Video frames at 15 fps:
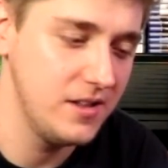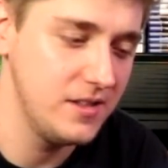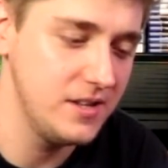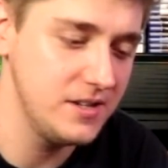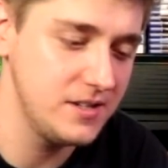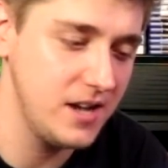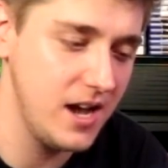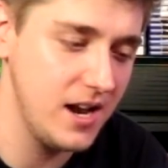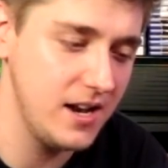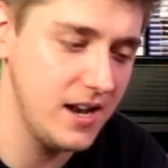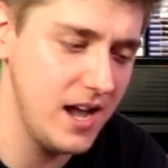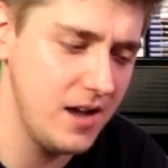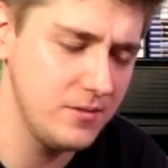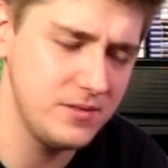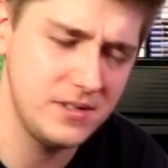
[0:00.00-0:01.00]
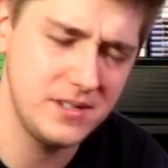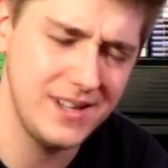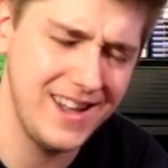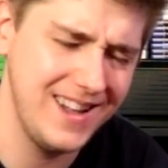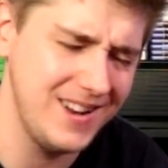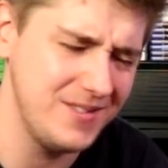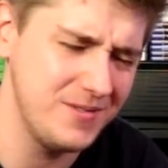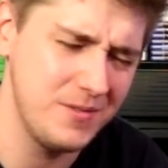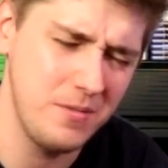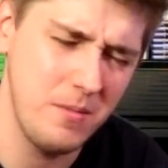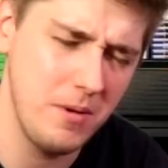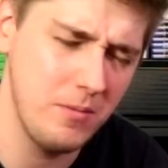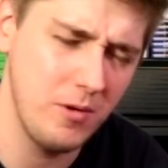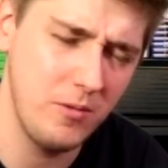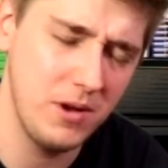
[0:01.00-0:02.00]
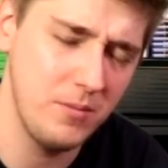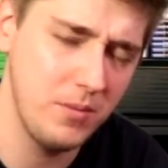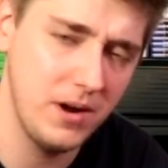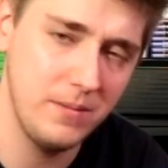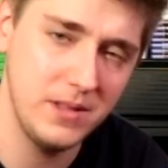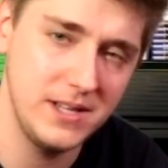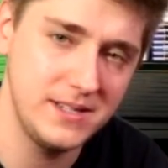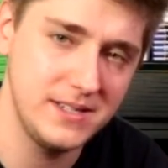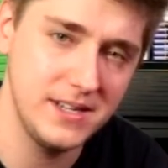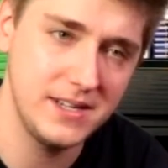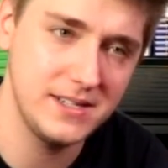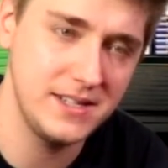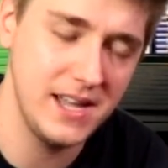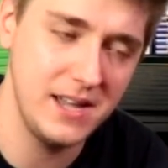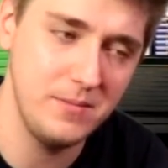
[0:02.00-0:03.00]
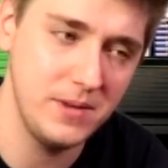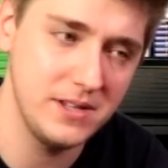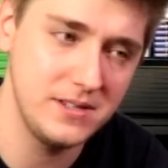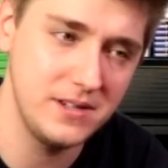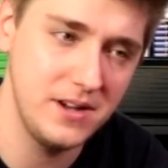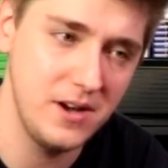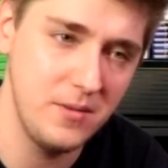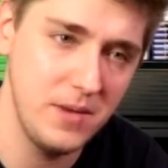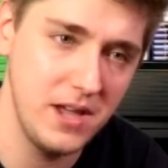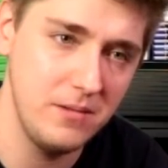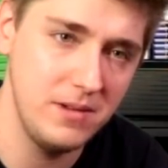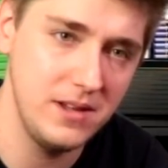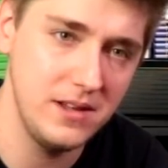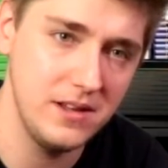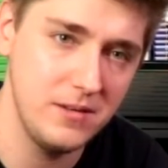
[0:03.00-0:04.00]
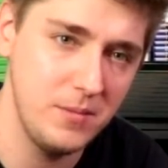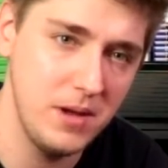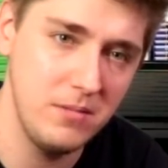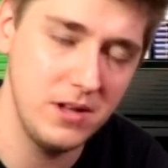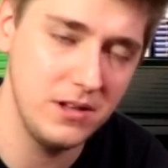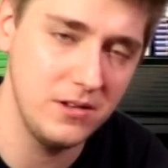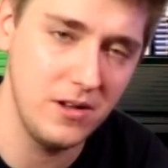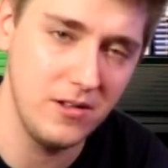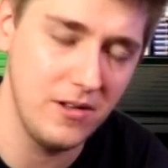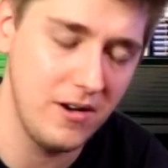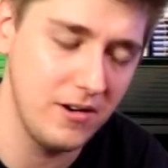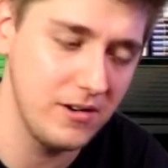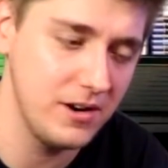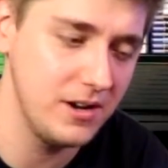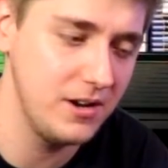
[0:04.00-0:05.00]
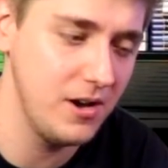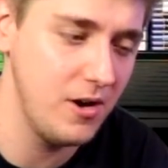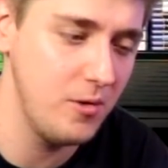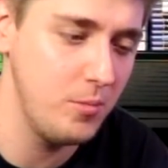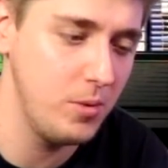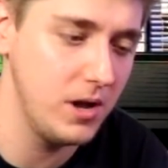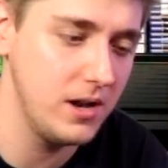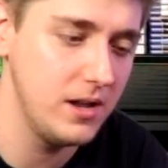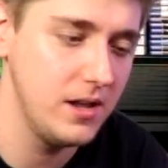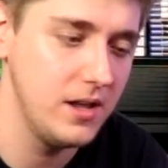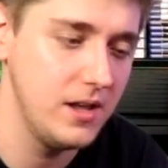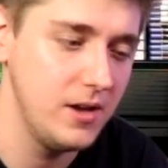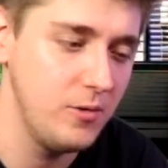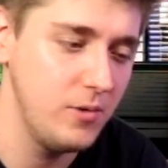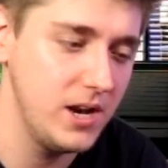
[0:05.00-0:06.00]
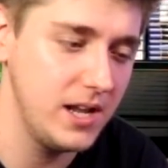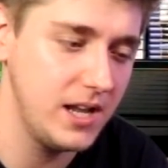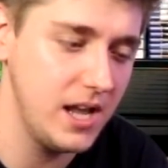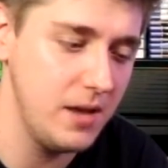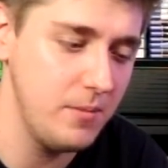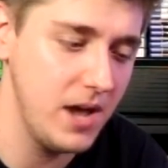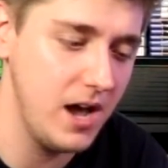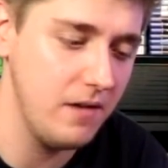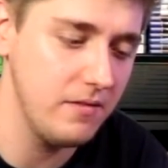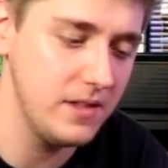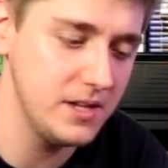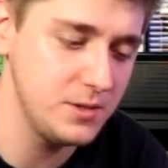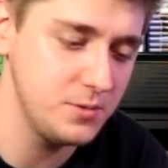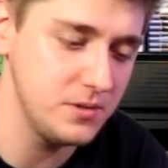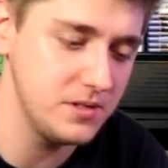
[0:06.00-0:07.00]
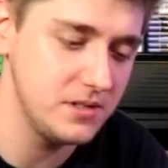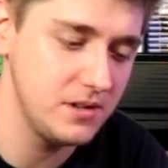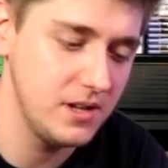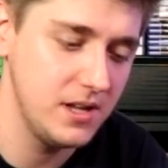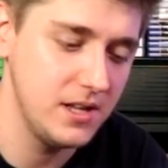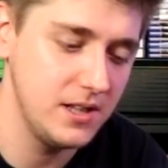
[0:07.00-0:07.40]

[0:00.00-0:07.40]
This got announced, I don't remember when, probably 6 to 8 months ago maybe, or maybe a little longer ago, but when it came out, this was